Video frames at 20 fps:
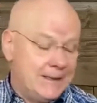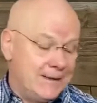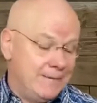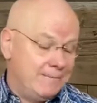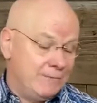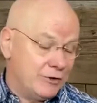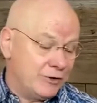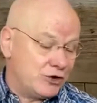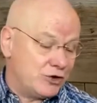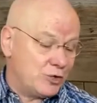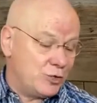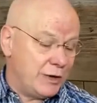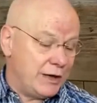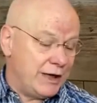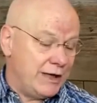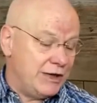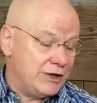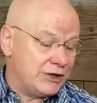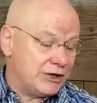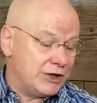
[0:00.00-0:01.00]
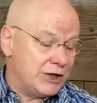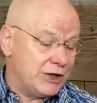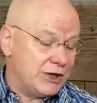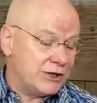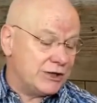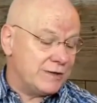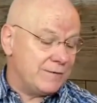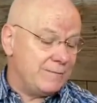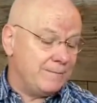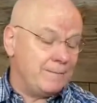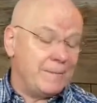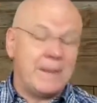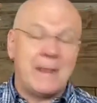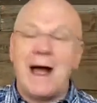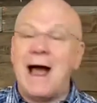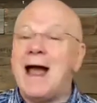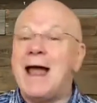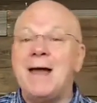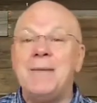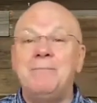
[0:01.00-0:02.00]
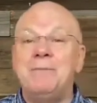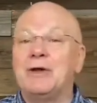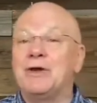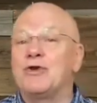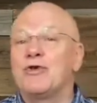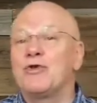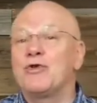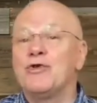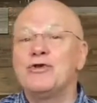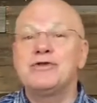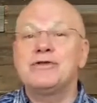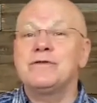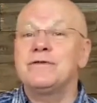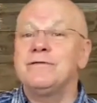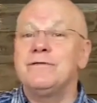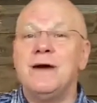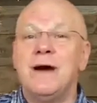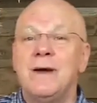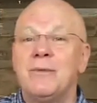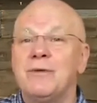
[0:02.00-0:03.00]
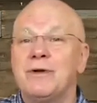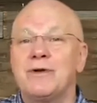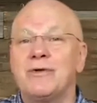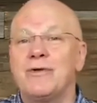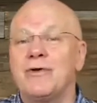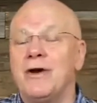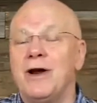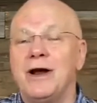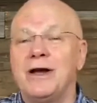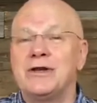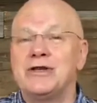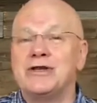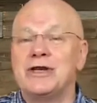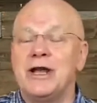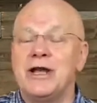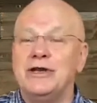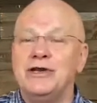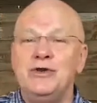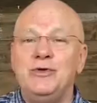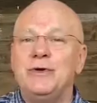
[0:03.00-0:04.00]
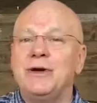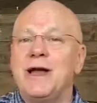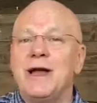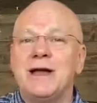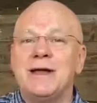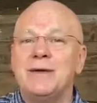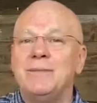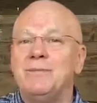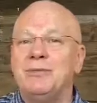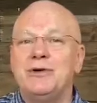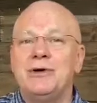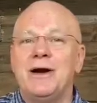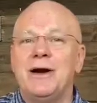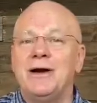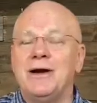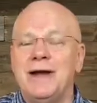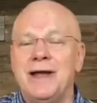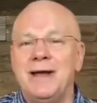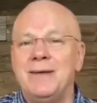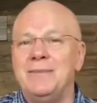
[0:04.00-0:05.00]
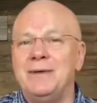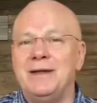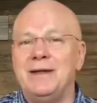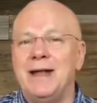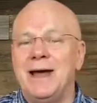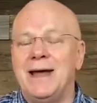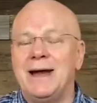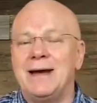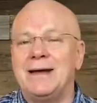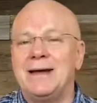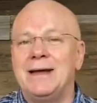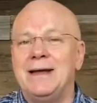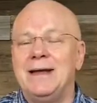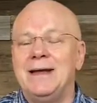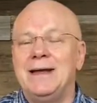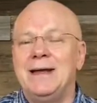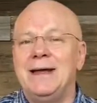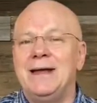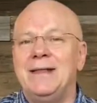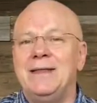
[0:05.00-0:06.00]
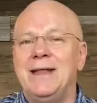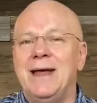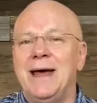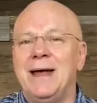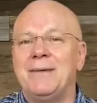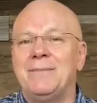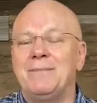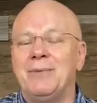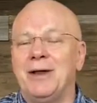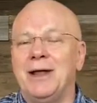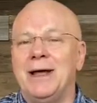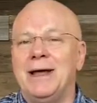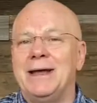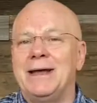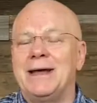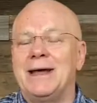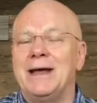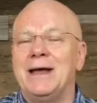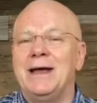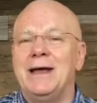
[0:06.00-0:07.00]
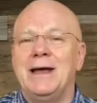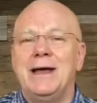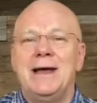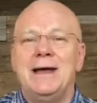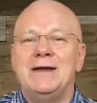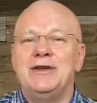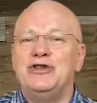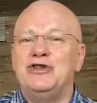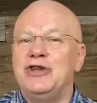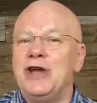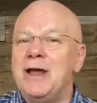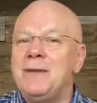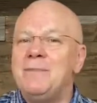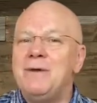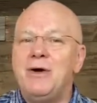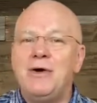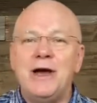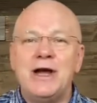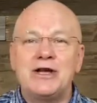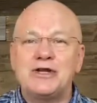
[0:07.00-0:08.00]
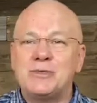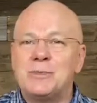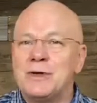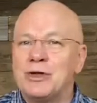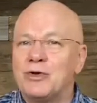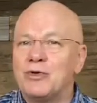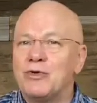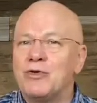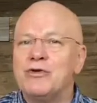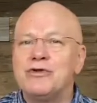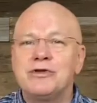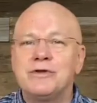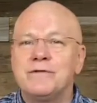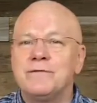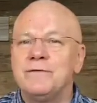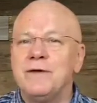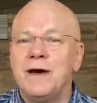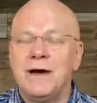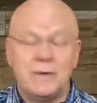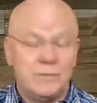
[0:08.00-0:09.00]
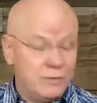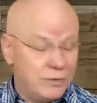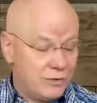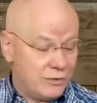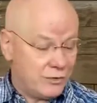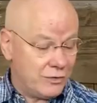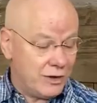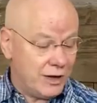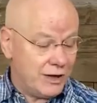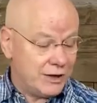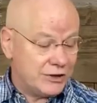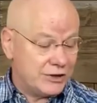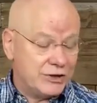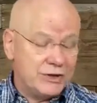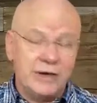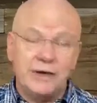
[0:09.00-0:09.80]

Verse 20, he says, "I have been crucified with Christ," and you and I can put our name in that blank. JMO has been crucified with Christ.